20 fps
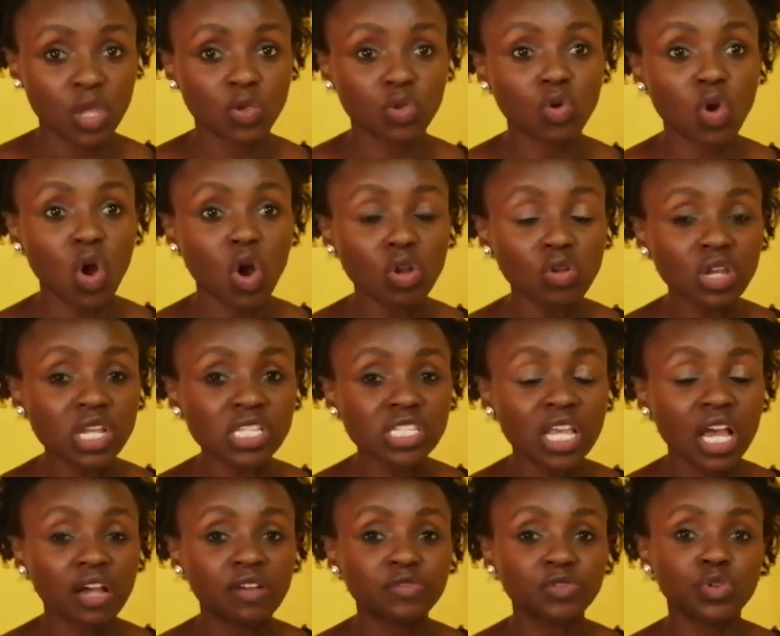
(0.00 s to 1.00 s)
You always
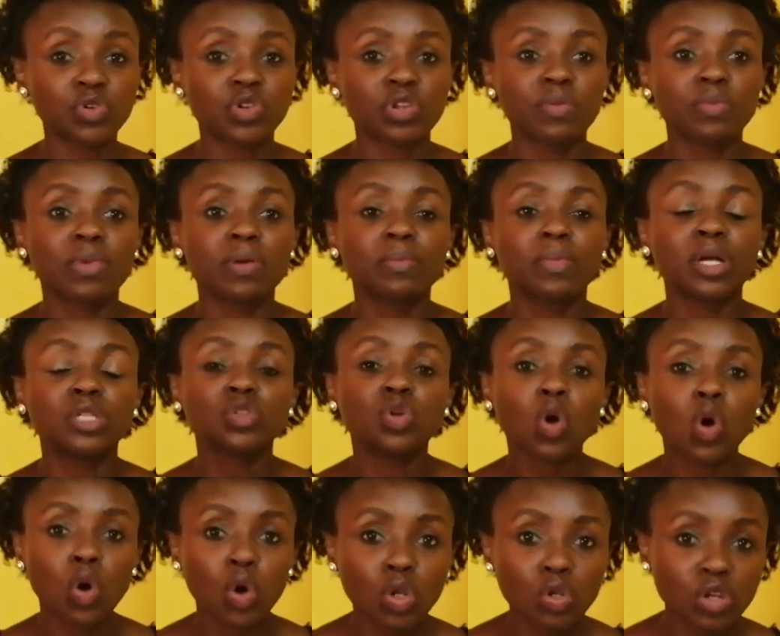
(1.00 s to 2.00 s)
have to remember
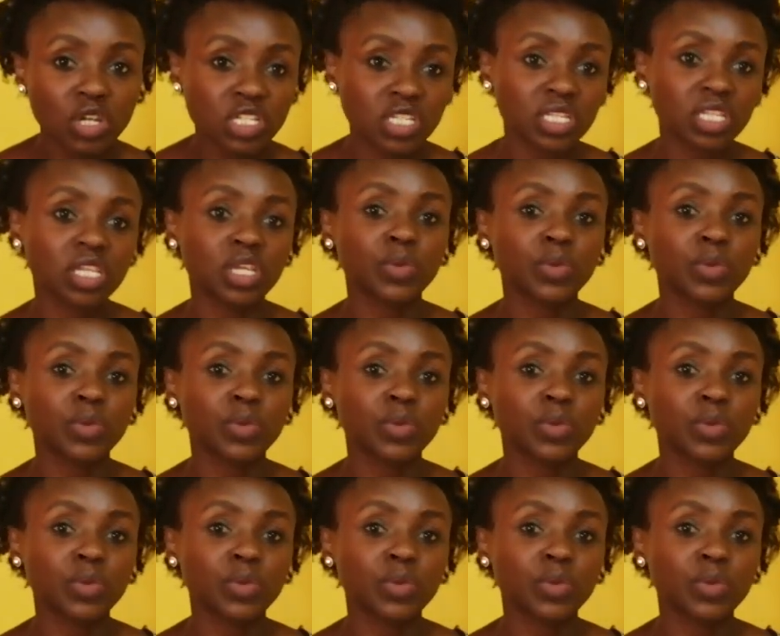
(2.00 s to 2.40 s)
to always